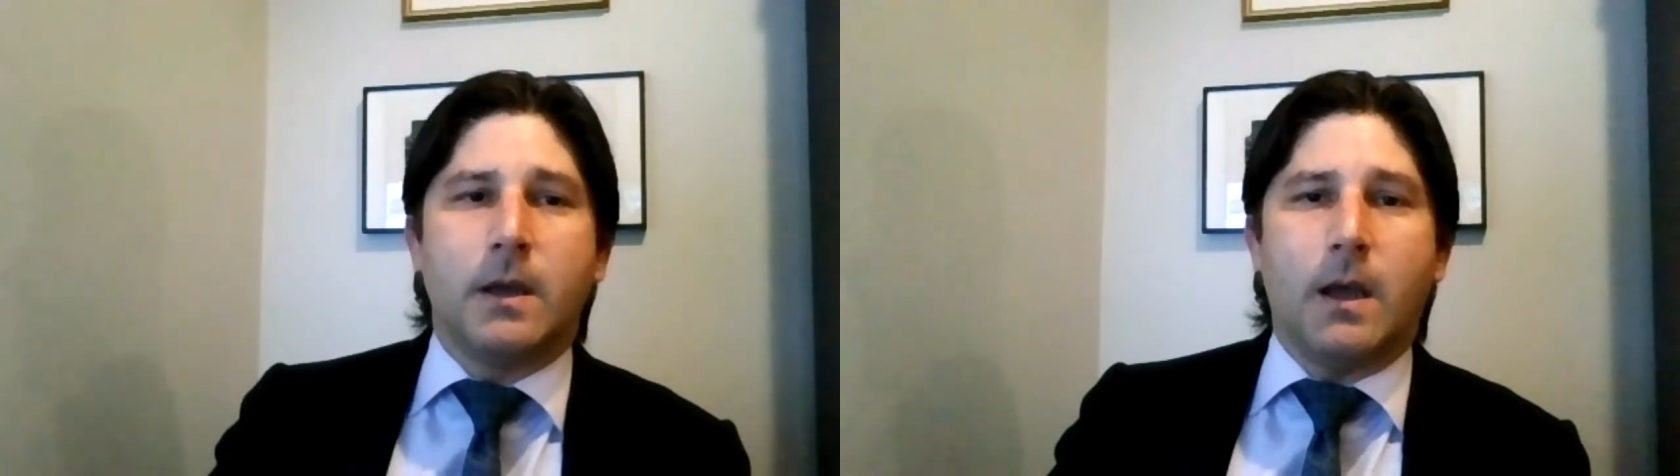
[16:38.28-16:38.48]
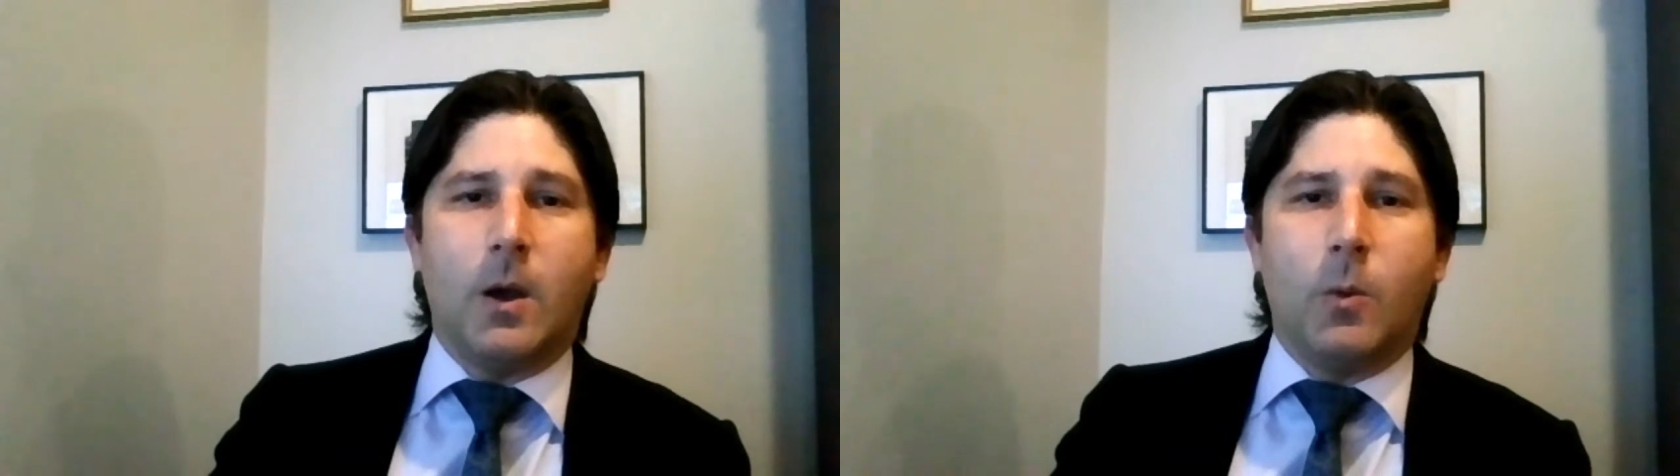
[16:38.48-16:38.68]

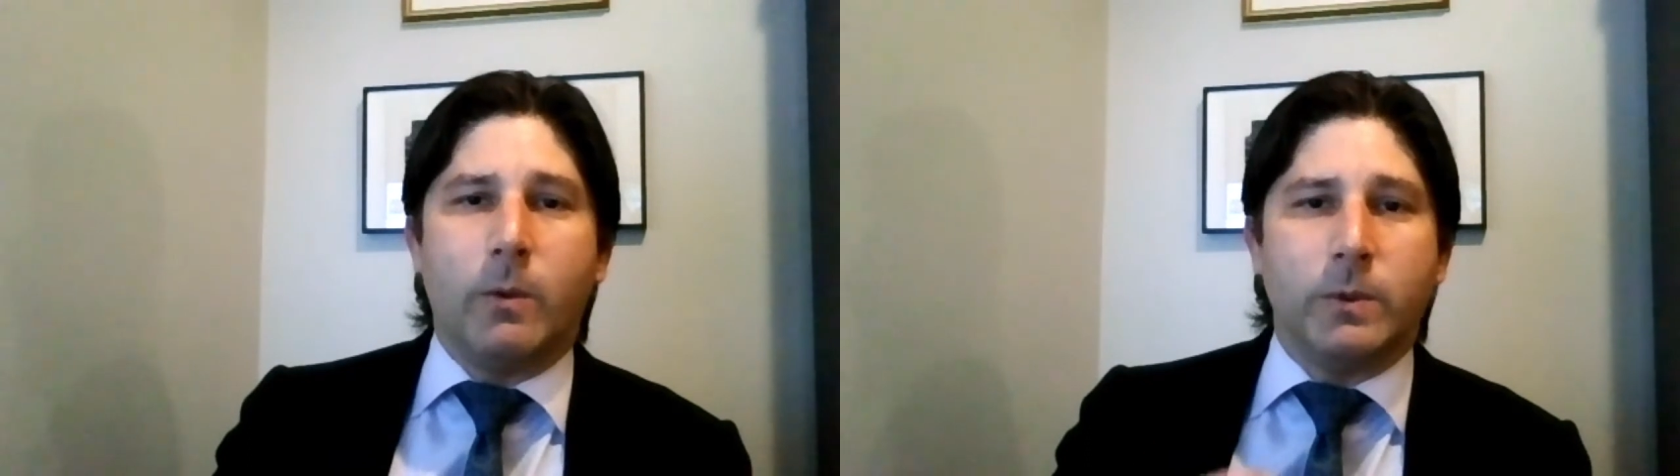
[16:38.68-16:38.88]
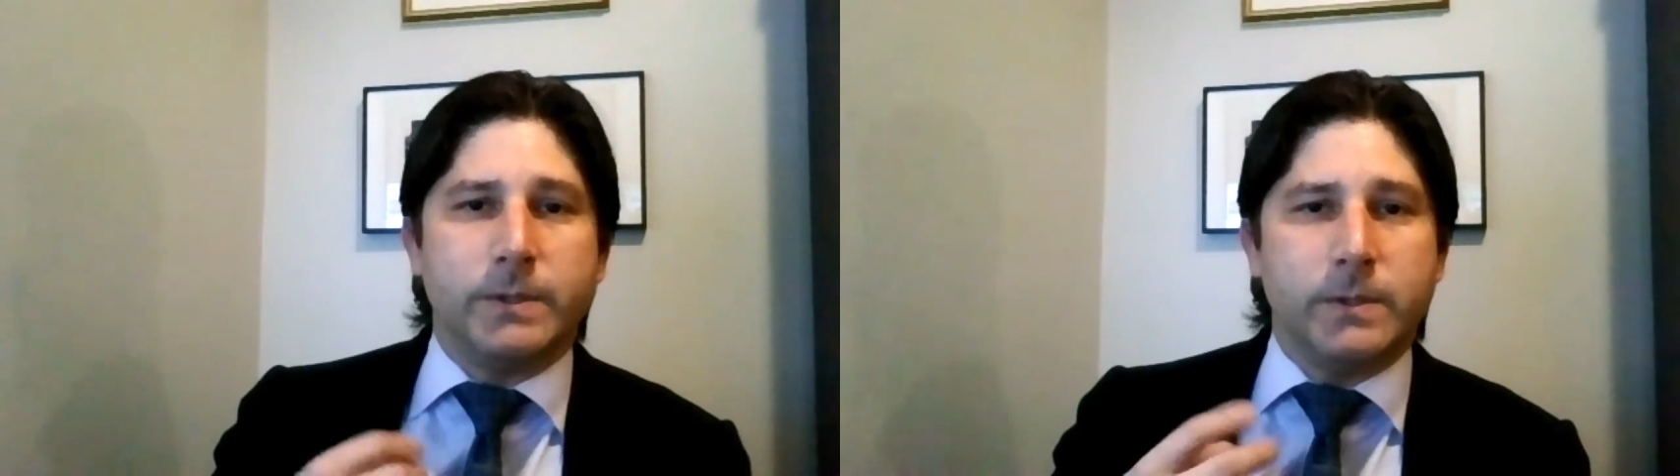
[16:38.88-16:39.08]
we
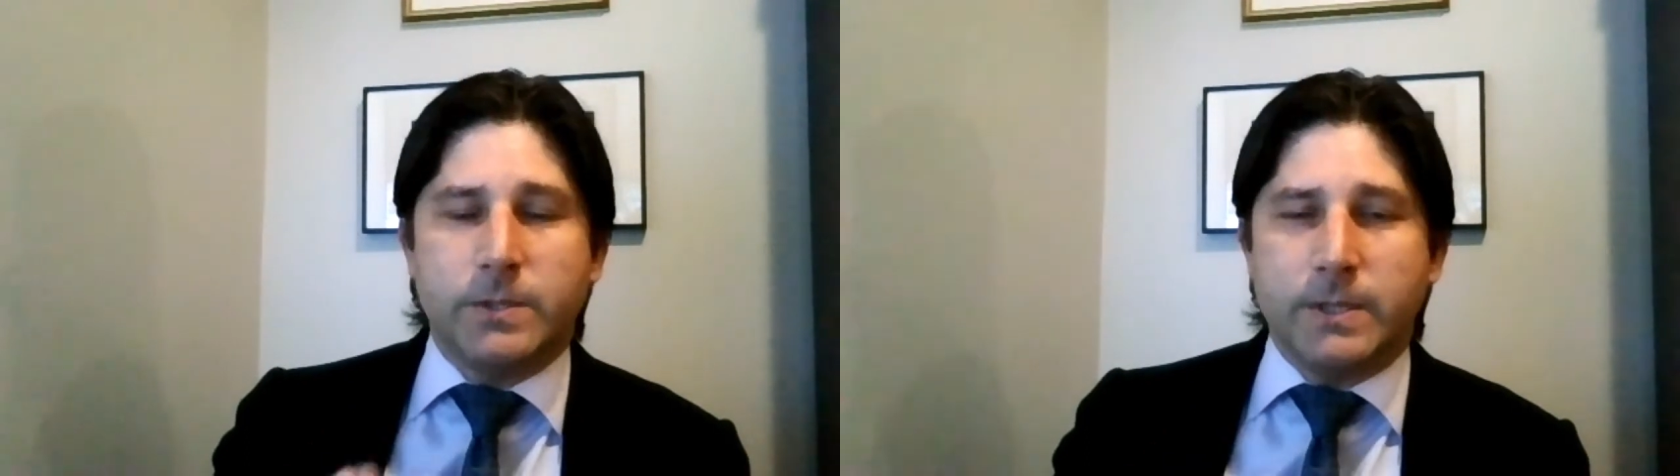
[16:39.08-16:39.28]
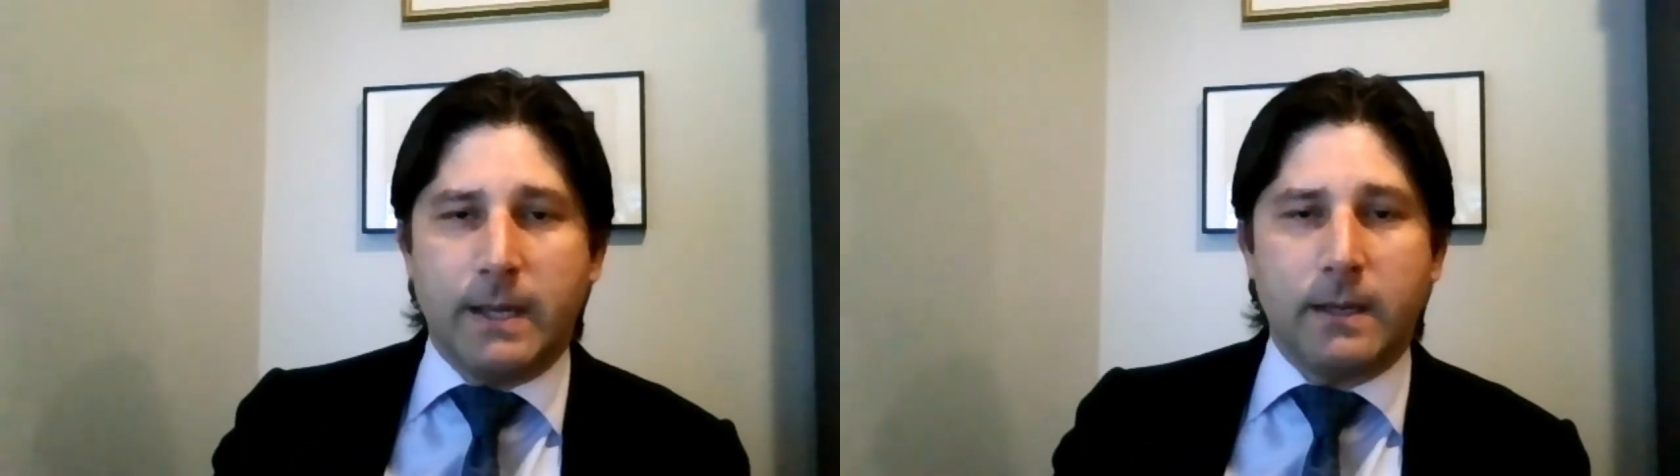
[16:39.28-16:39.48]
will do
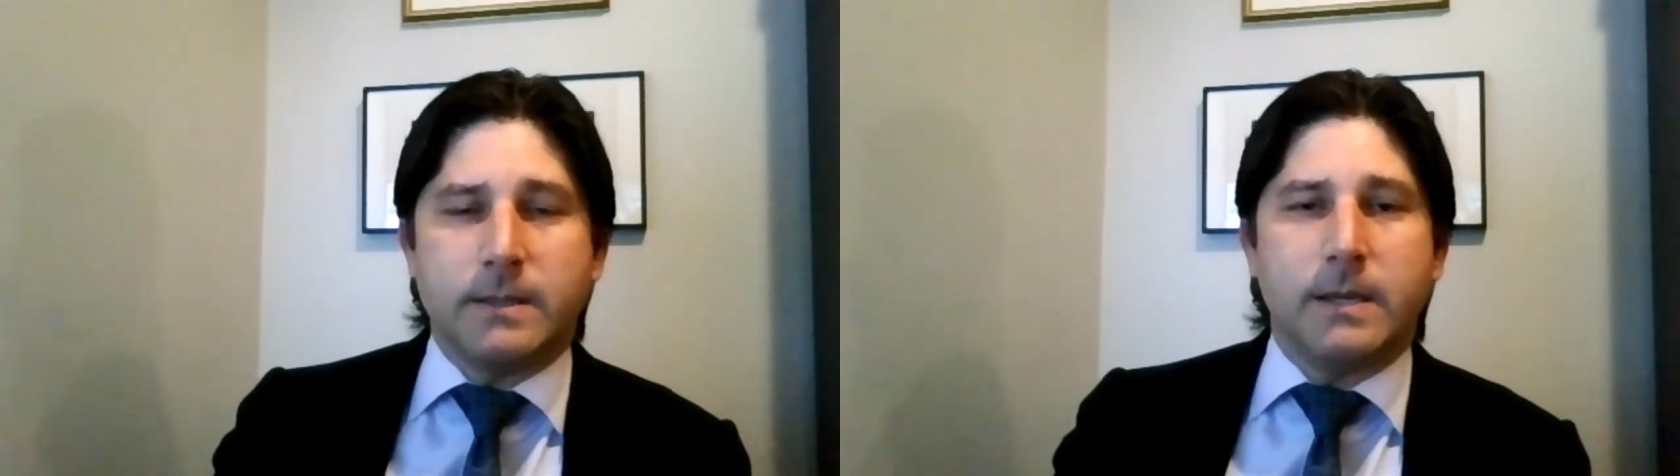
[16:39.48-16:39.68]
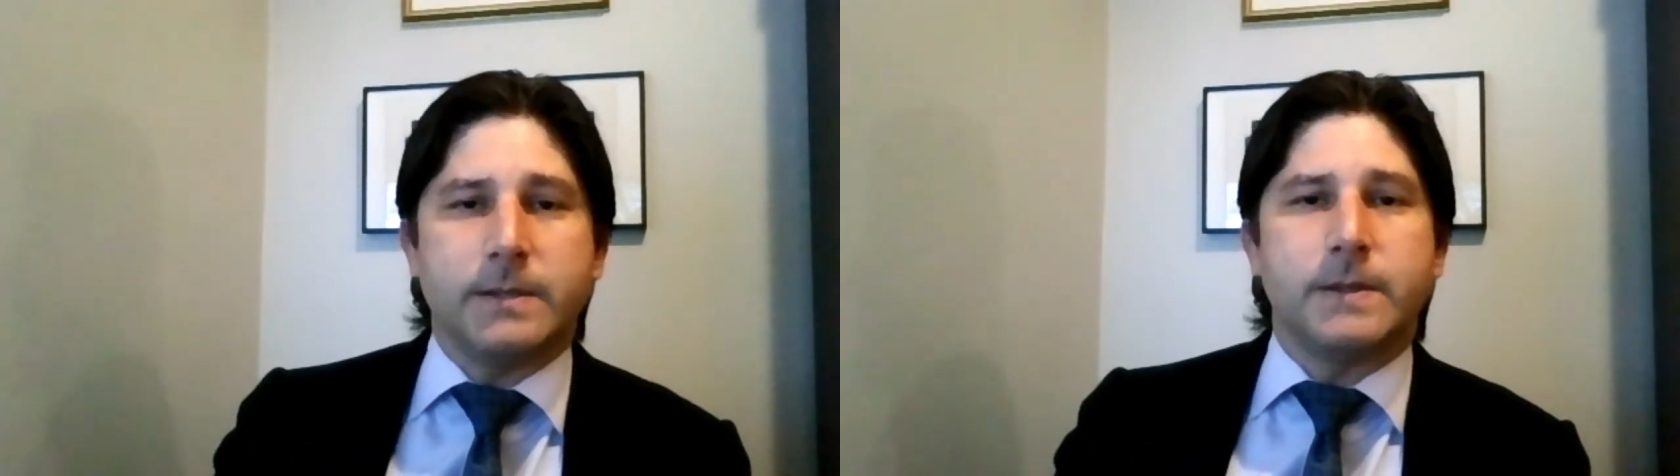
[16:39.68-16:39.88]
genetic
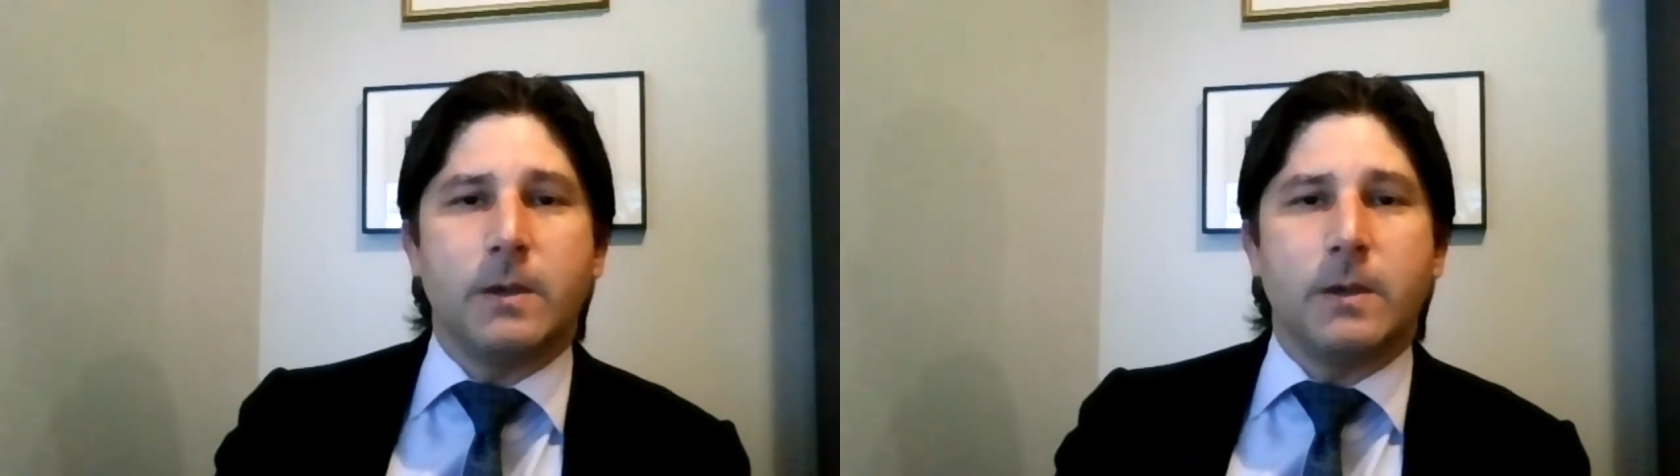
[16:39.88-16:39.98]
testing.